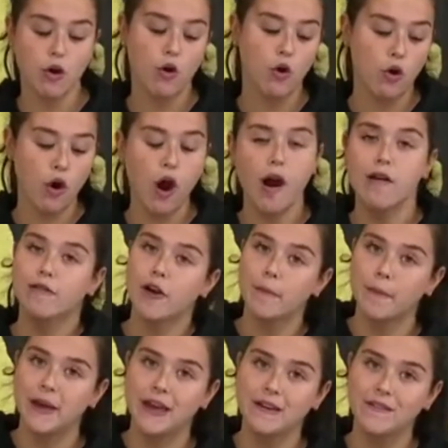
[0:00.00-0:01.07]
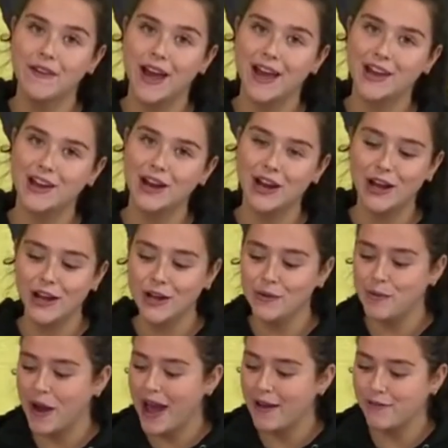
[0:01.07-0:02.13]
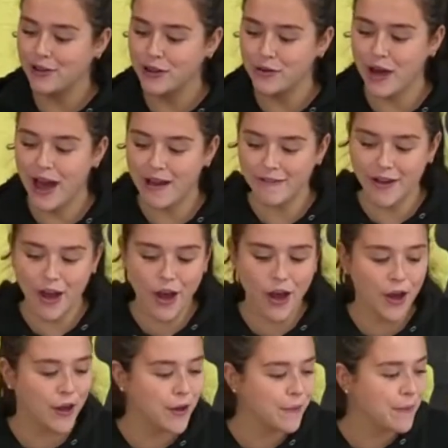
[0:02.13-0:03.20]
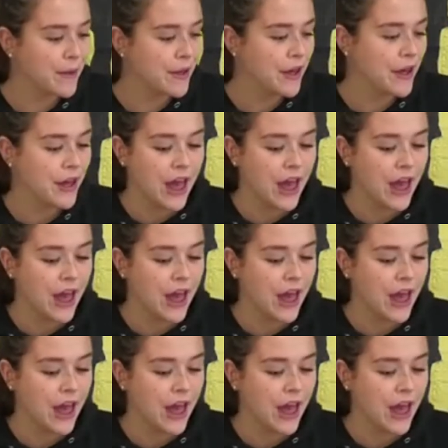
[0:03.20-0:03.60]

or I've got PVA glue, whatever you have at home.